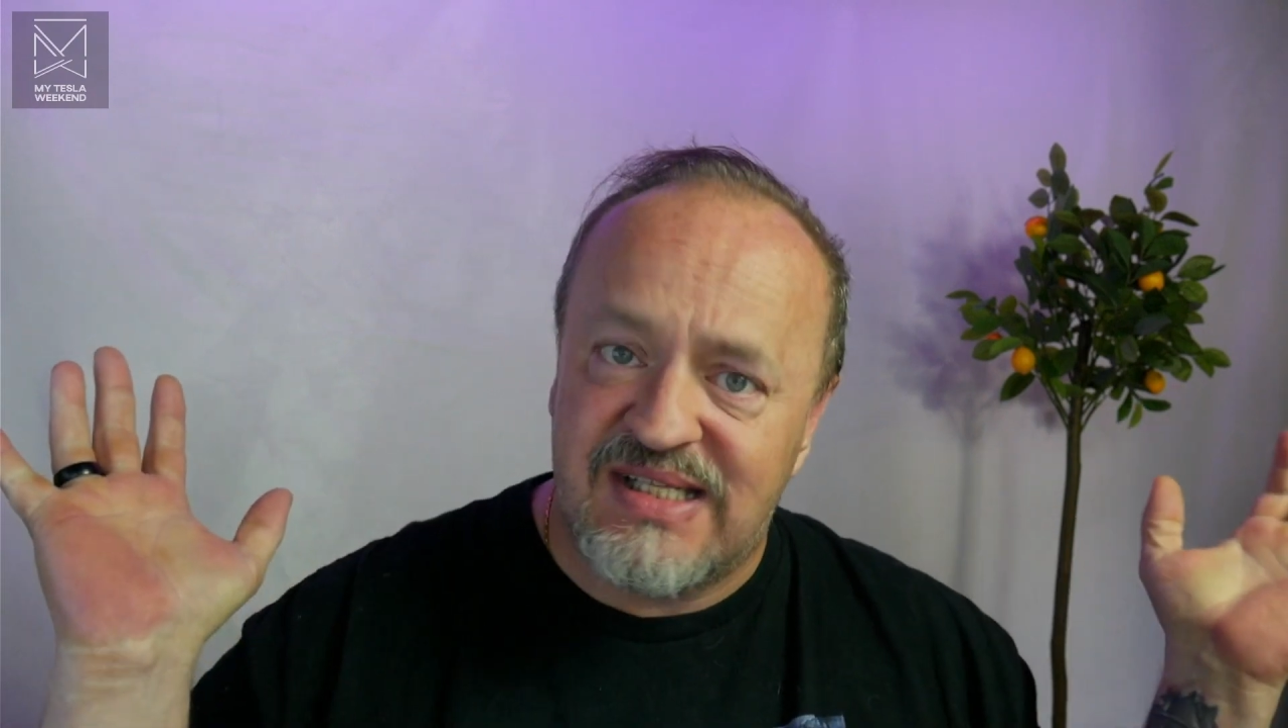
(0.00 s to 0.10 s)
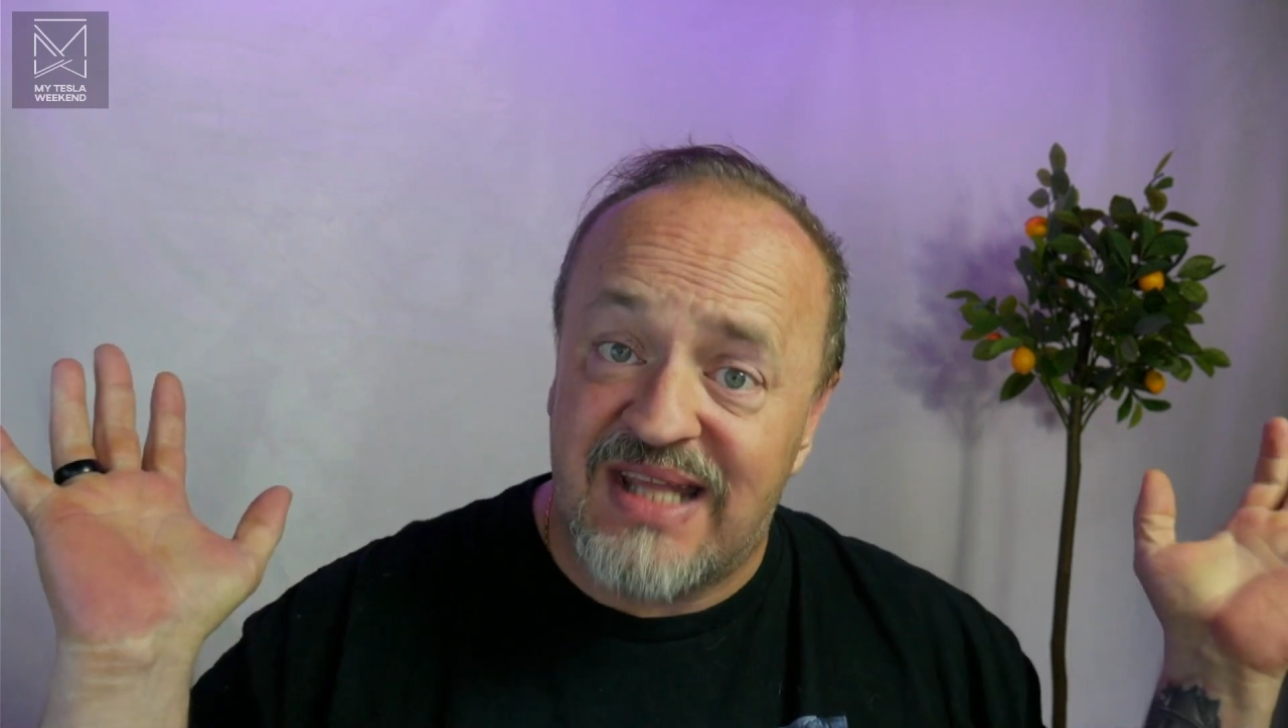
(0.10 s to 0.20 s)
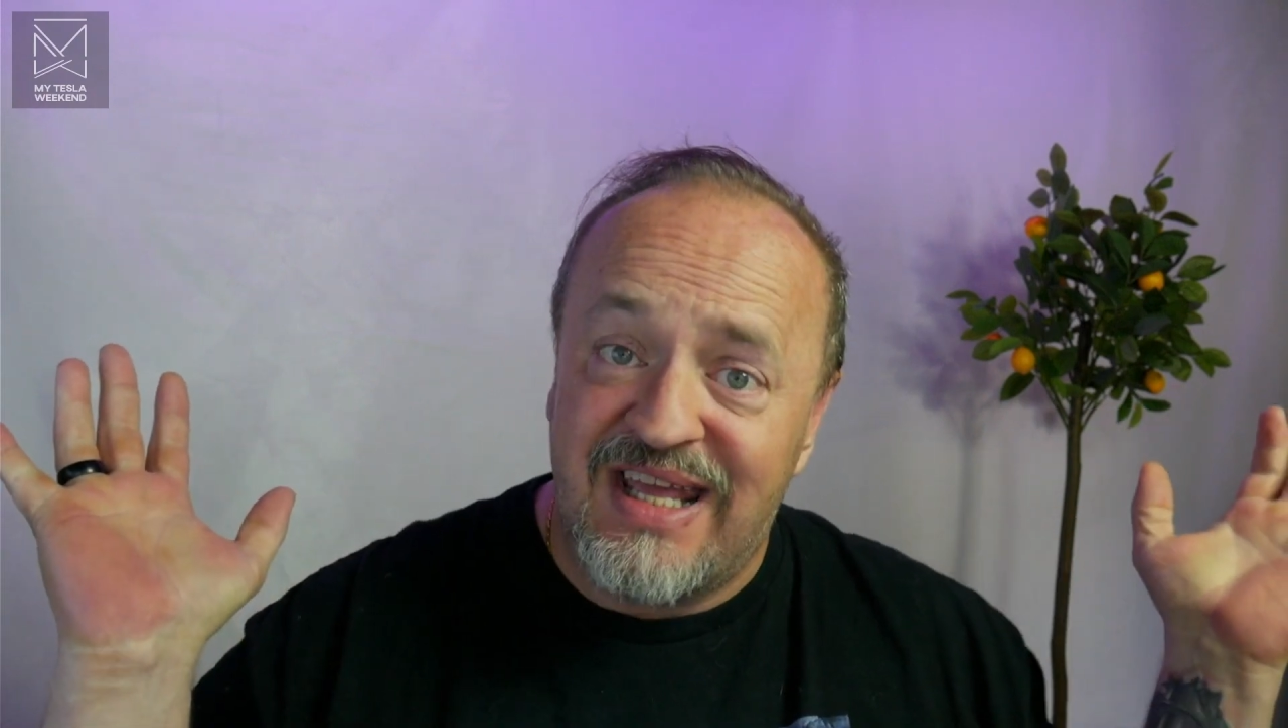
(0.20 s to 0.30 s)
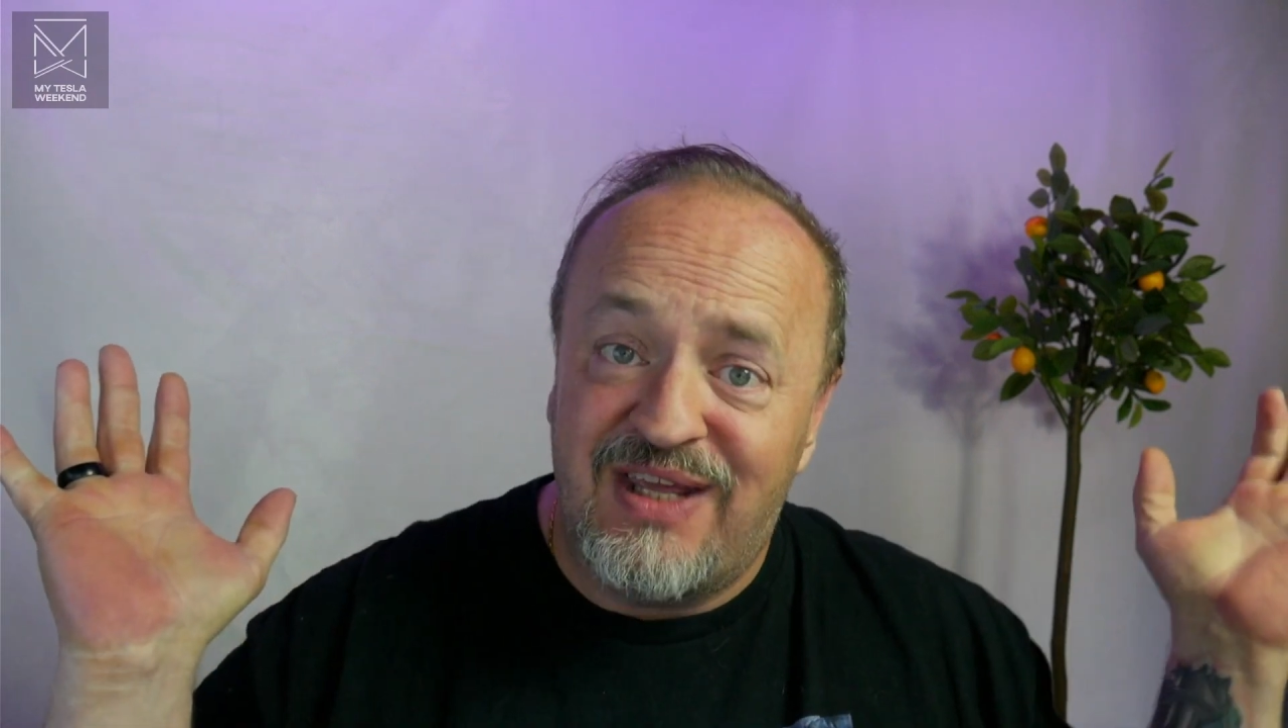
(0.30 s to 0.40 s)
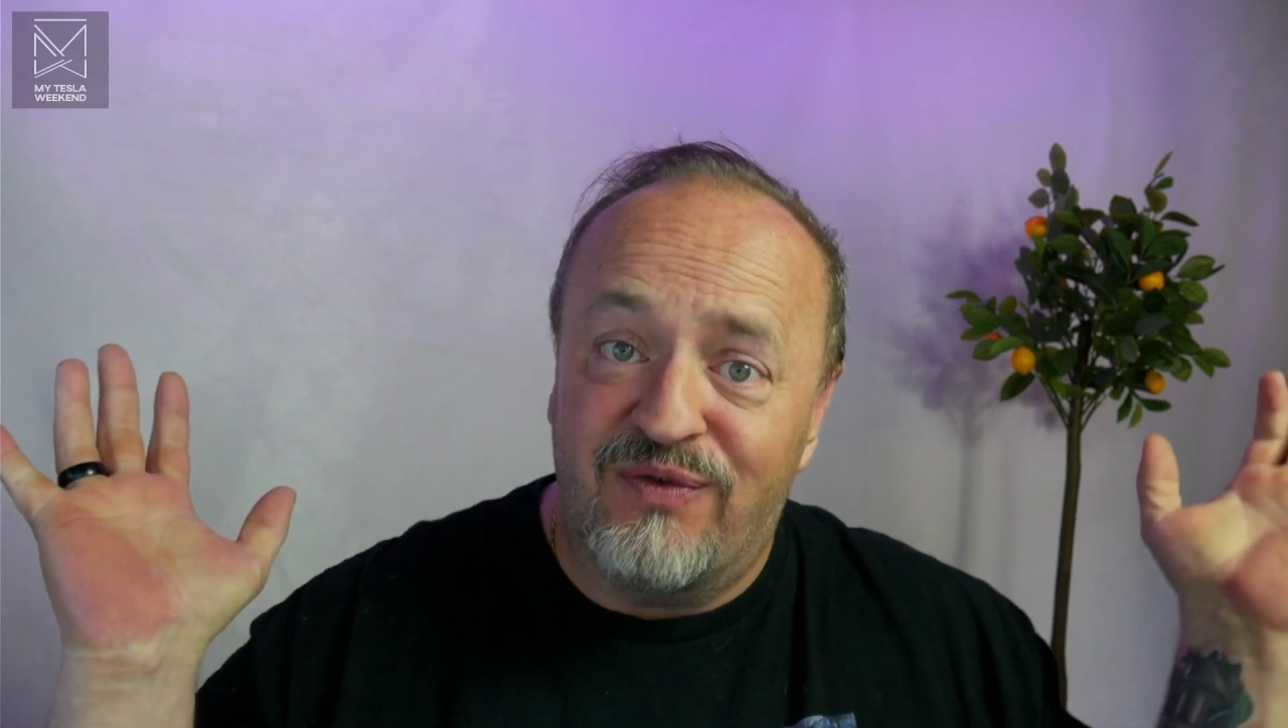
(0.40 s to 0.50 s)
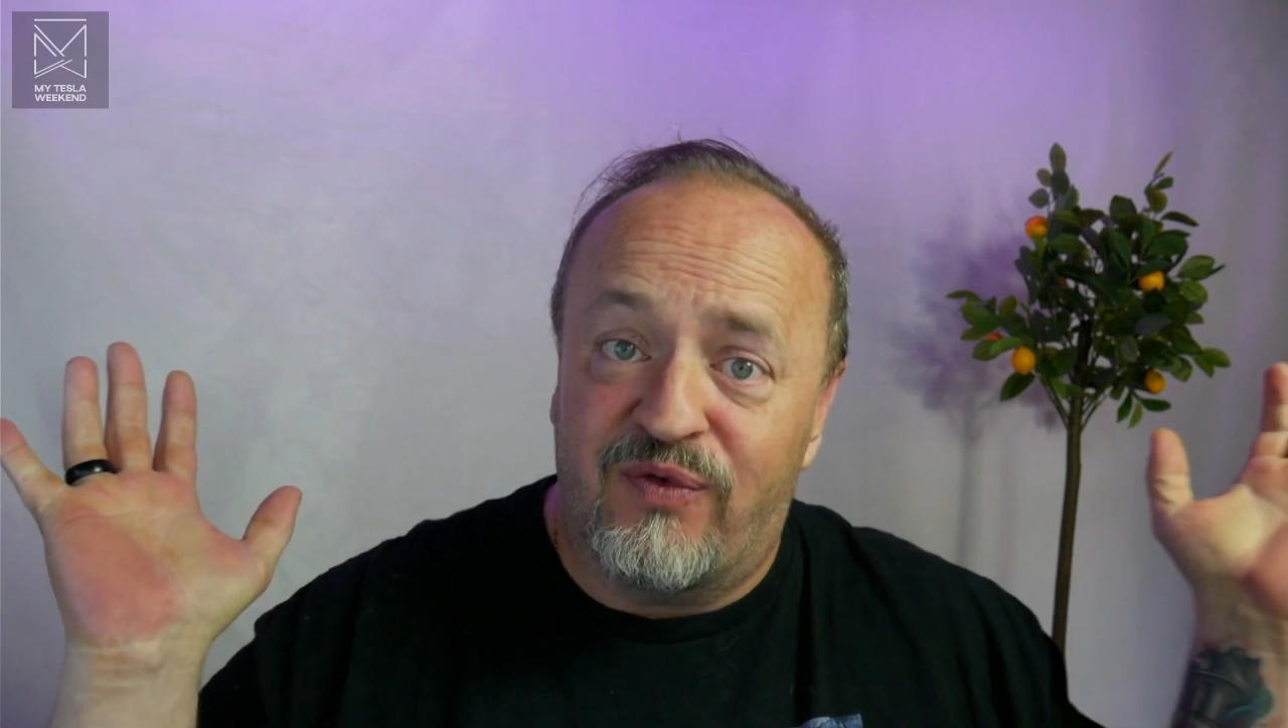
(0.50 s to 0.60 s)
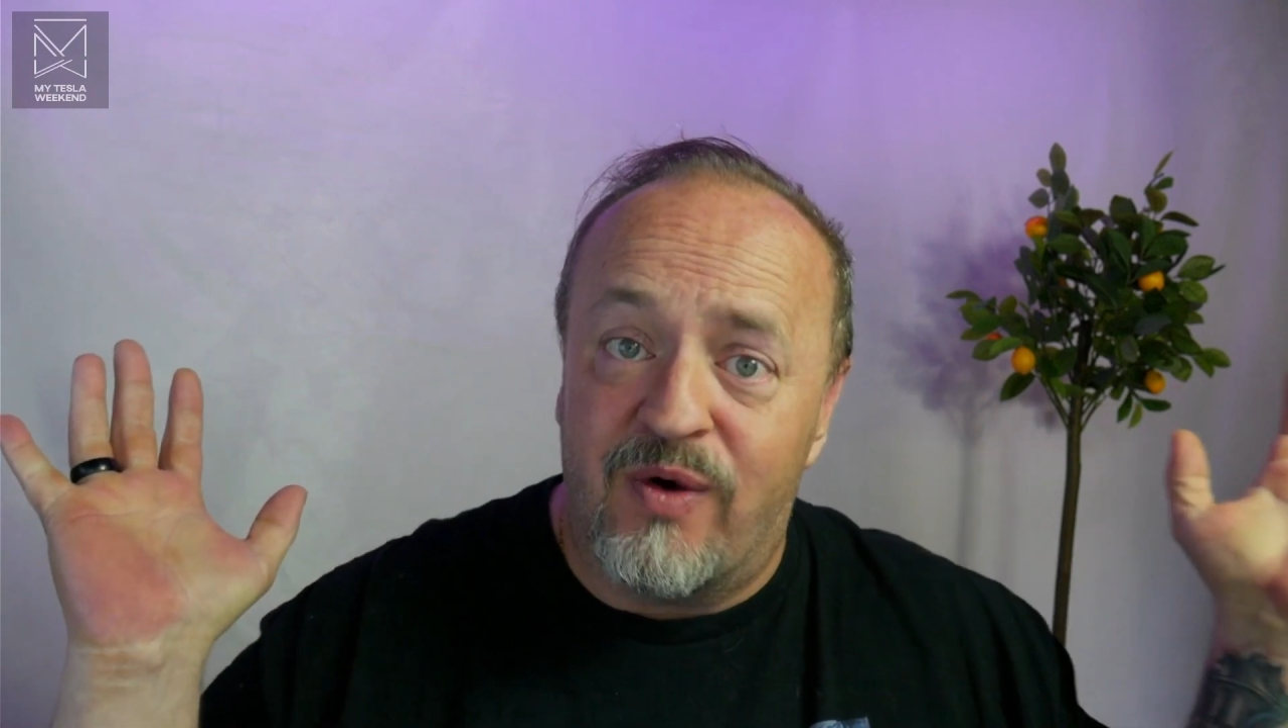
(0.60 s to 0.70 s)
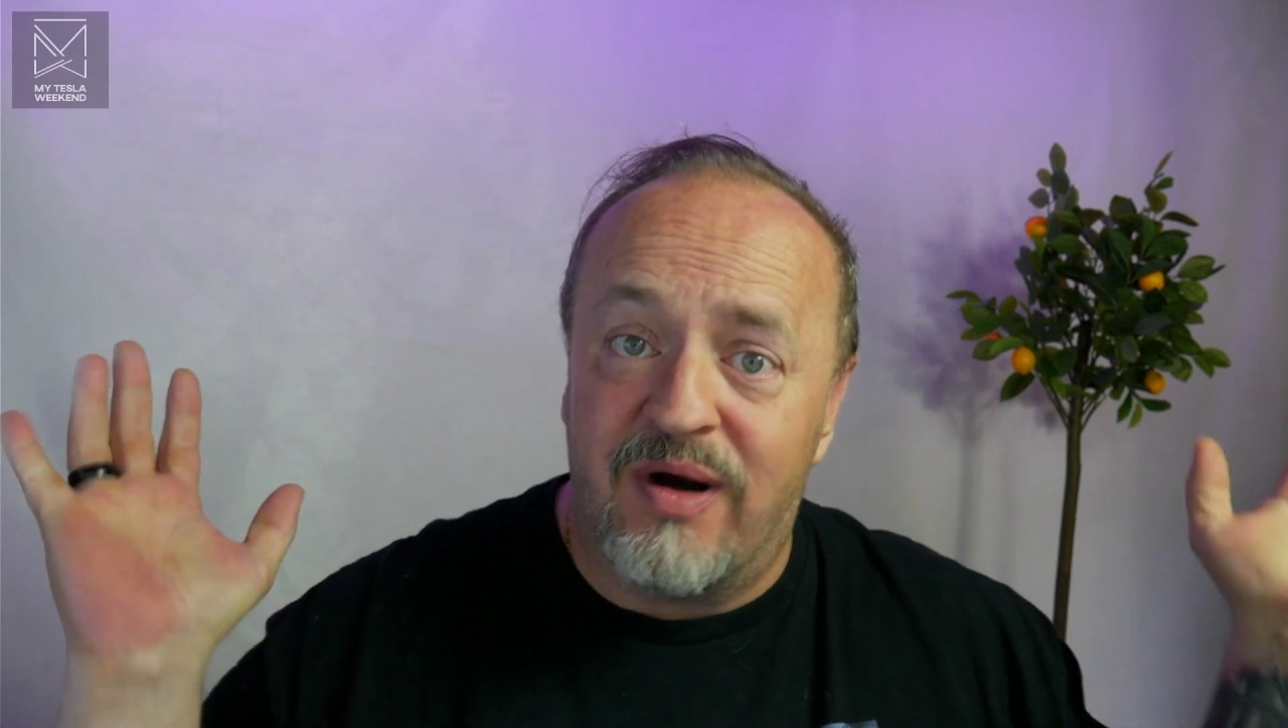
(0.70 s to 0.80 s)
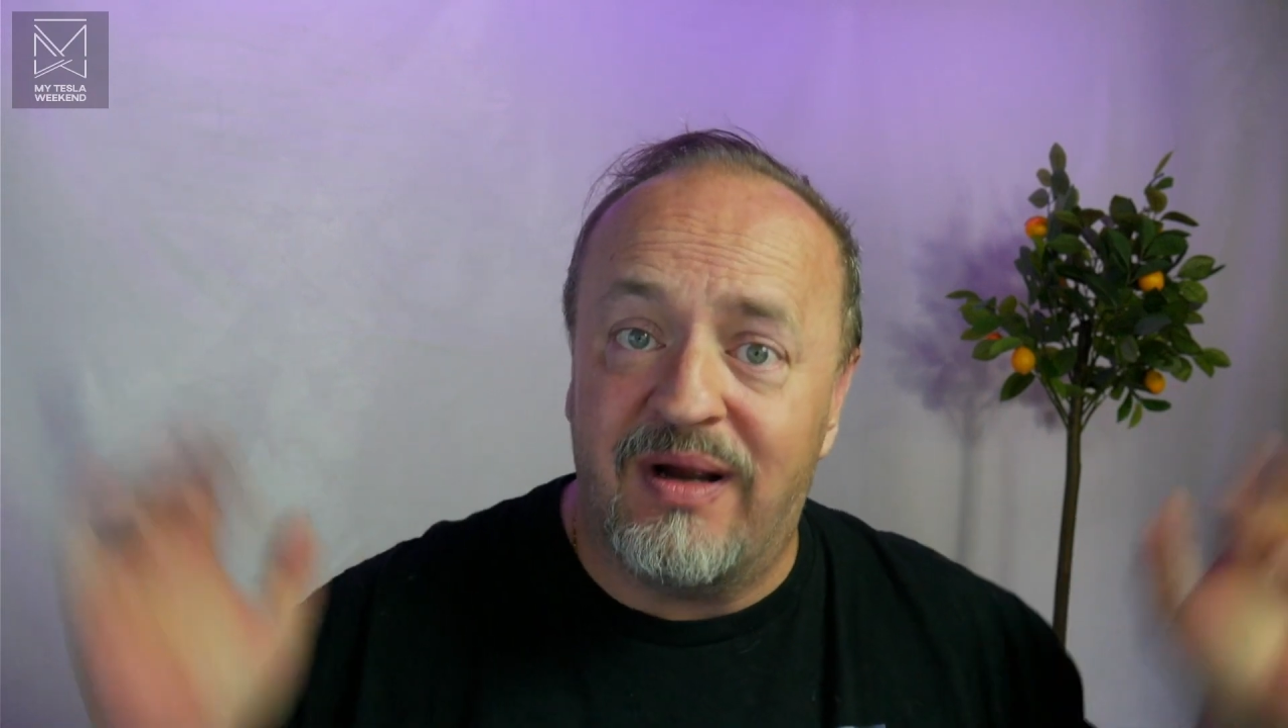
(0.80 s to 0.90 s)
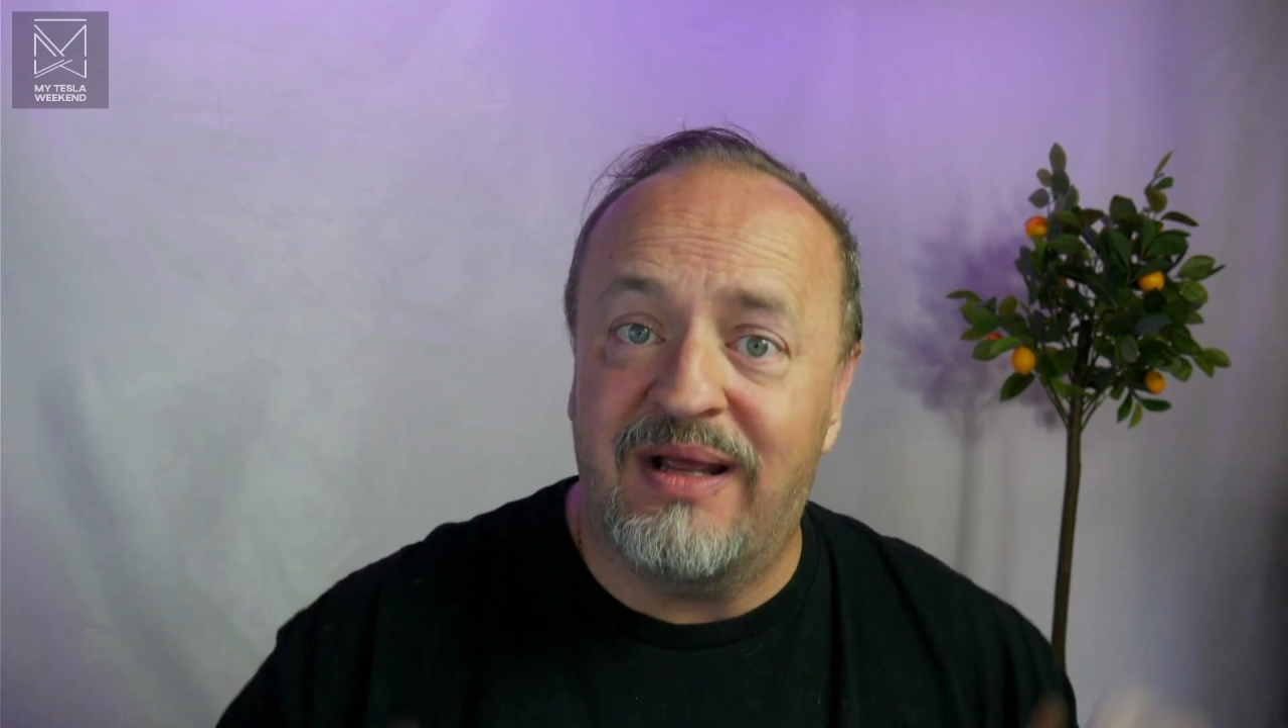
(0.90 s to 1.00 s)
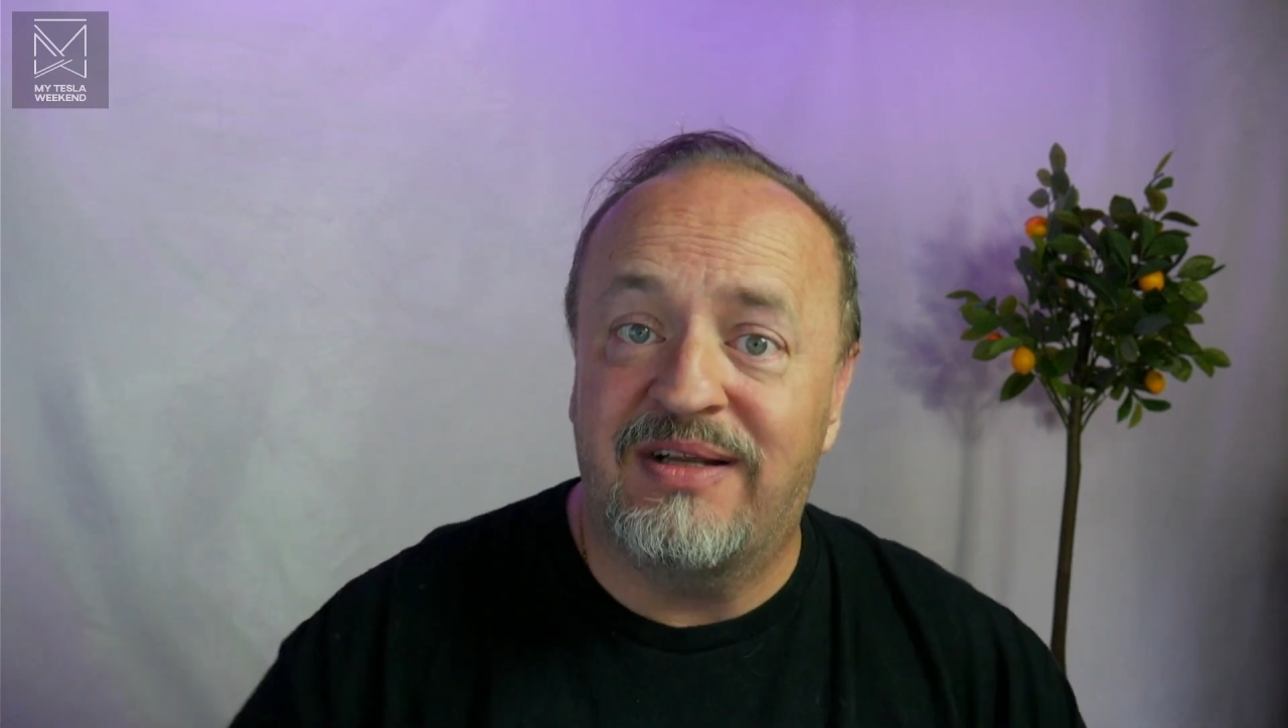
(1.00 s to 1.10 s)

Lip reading: thank you for